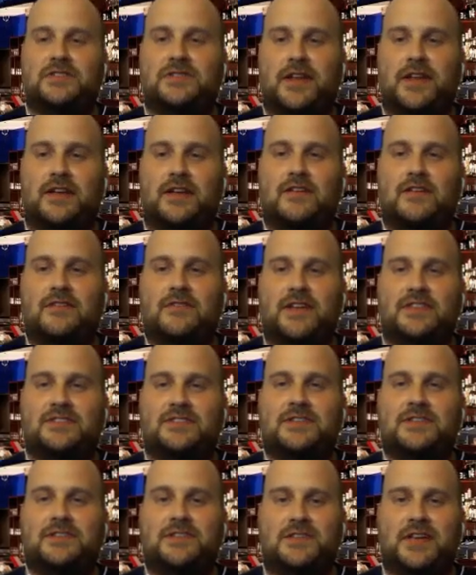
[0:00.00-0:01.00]
Like they
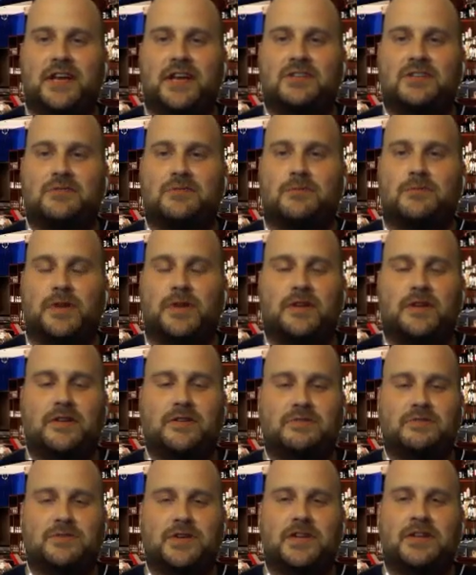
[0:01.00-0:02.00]
said detachable
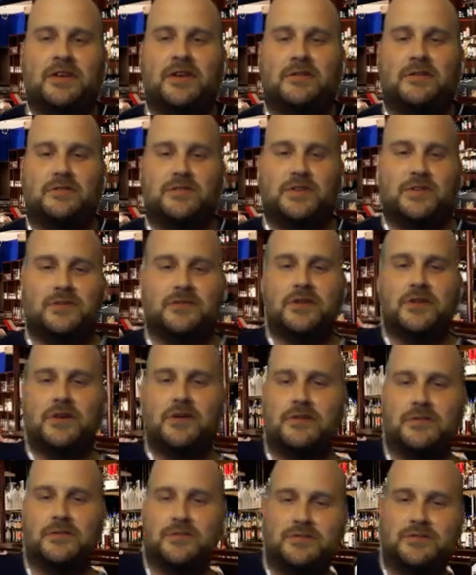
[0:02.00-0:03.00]
penis. We didn't know dildo
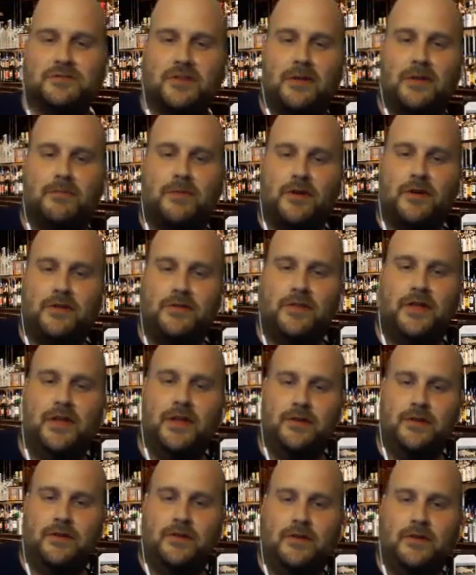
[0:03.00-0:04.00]
or strap on
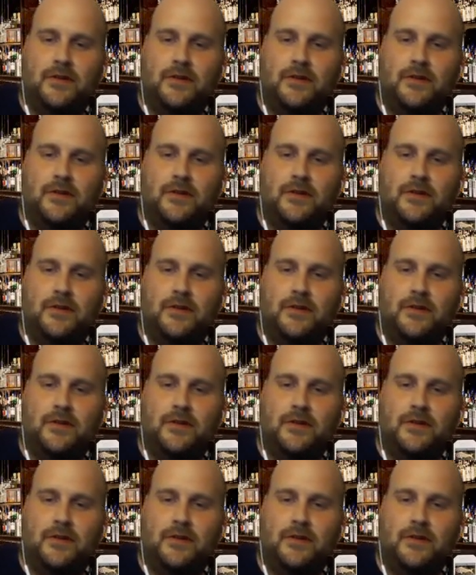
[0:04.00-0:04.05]
then.